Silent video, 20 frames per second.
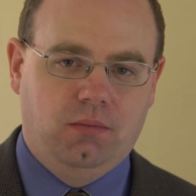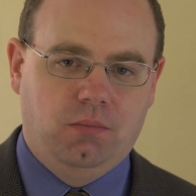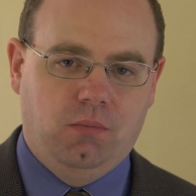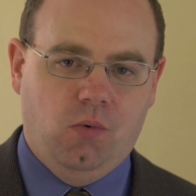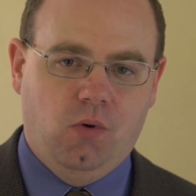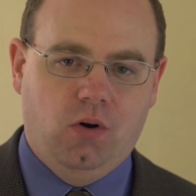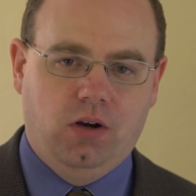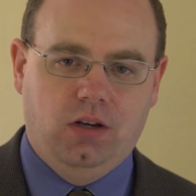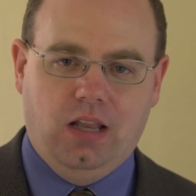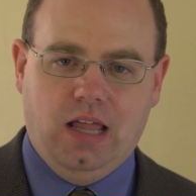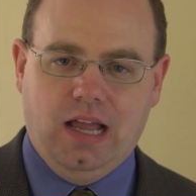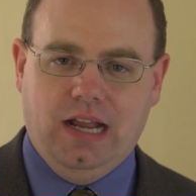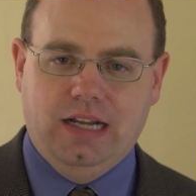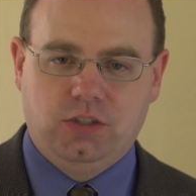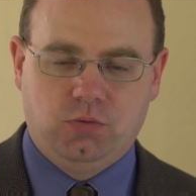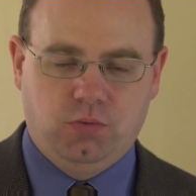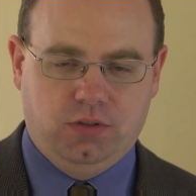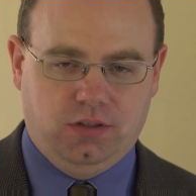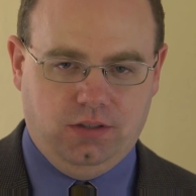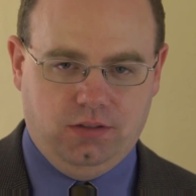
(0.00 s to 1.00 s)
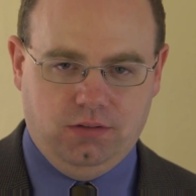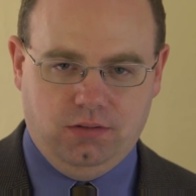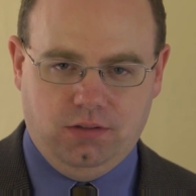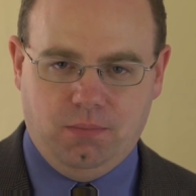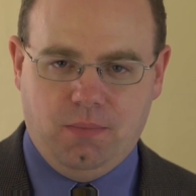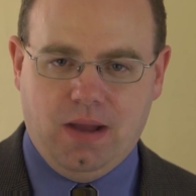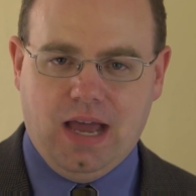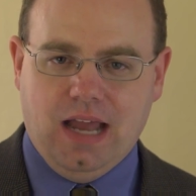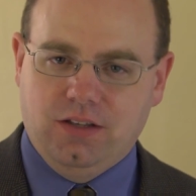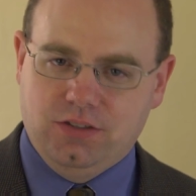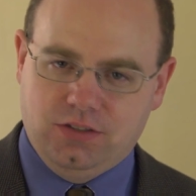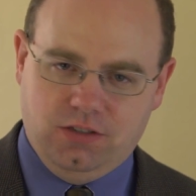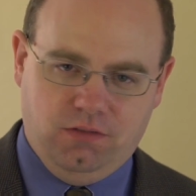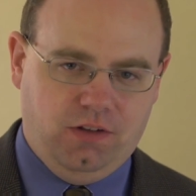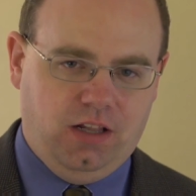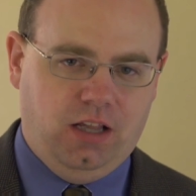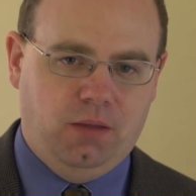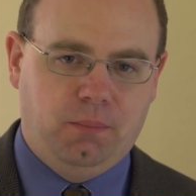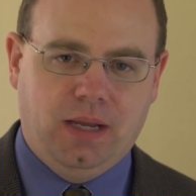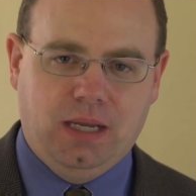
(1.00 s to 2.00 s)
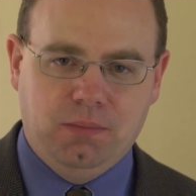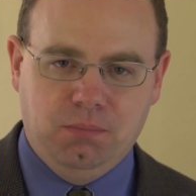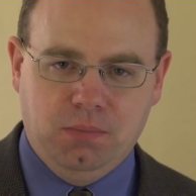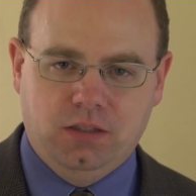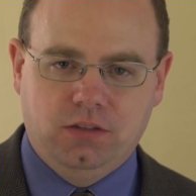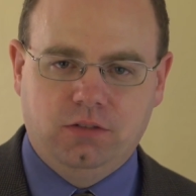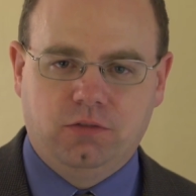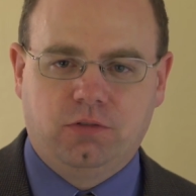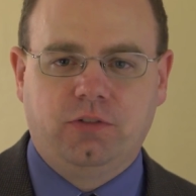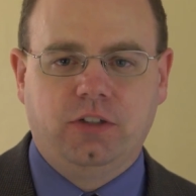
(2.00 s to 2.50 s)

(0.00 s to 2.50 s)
more in lines with the models developed by Milton